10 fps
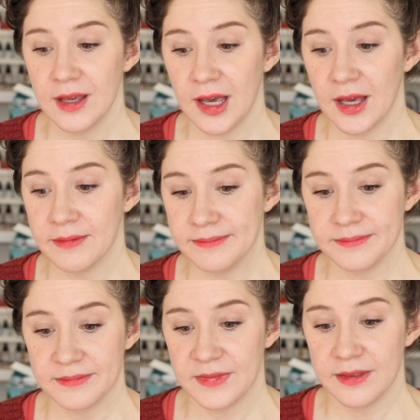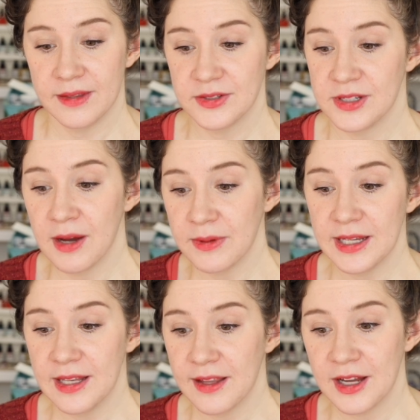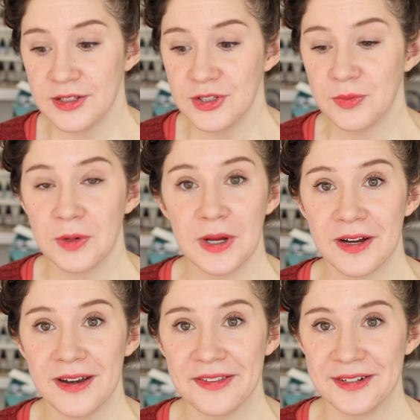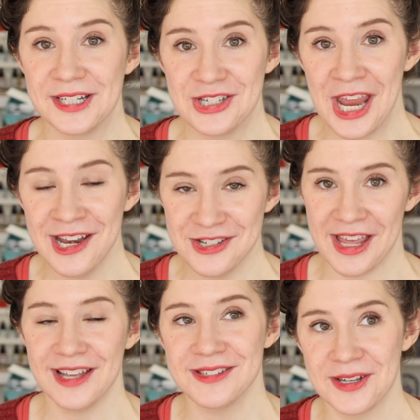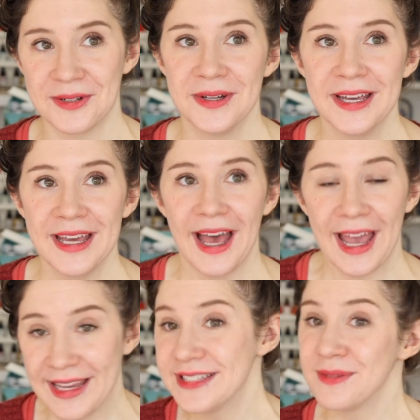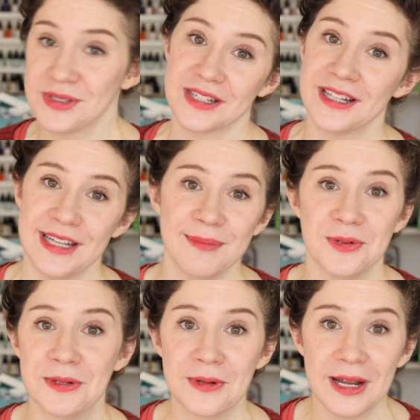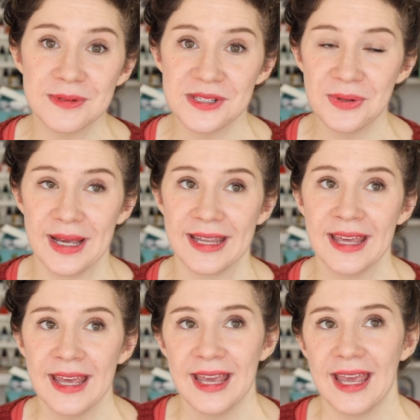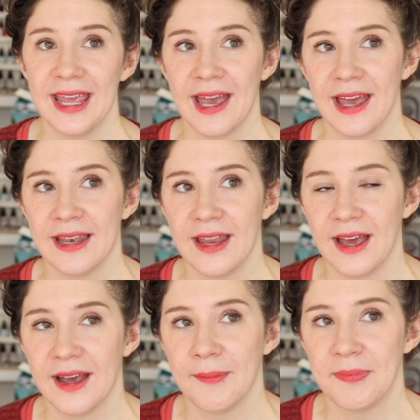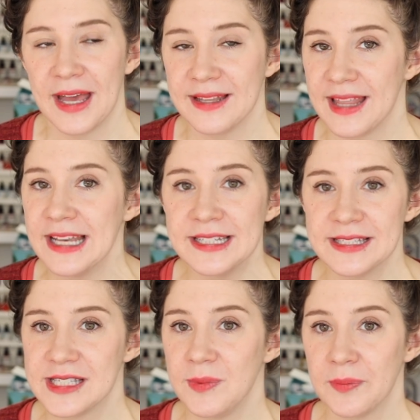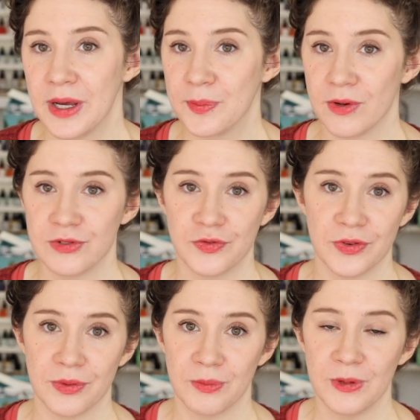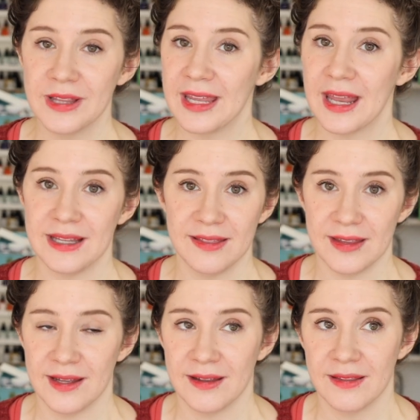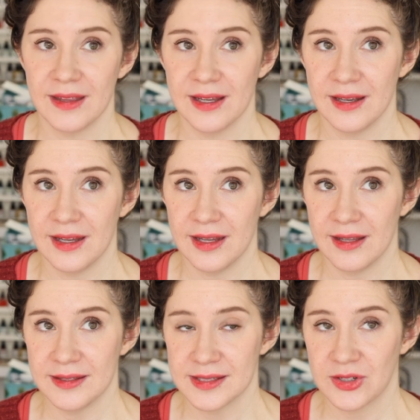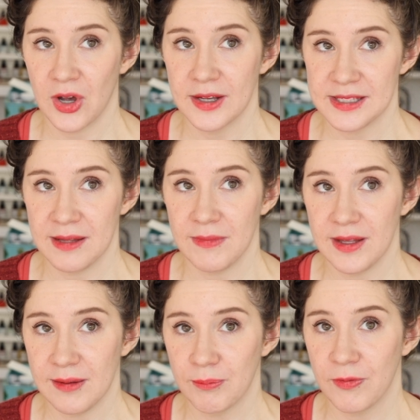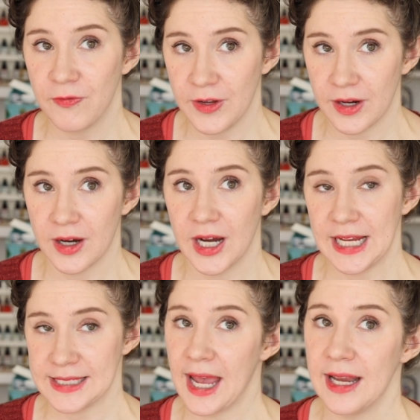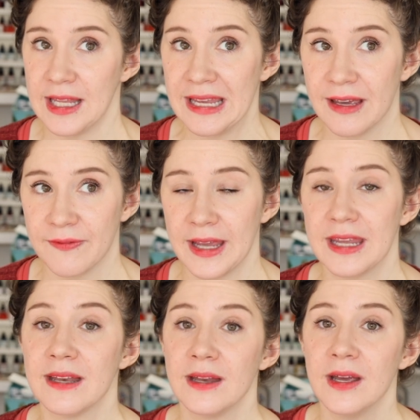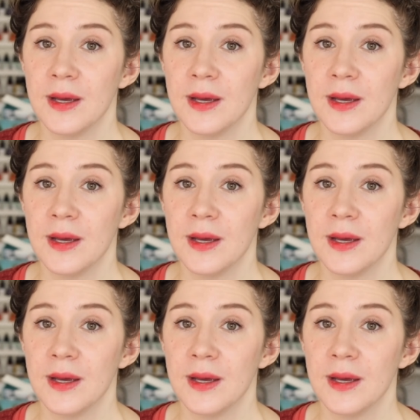um, there's not really anything I can do one way or another to change that. So I guess I'm just going to keep doing what I was doing. And um, that, that tends to be my approach for really anything that is causing me fear or anxiety. If I can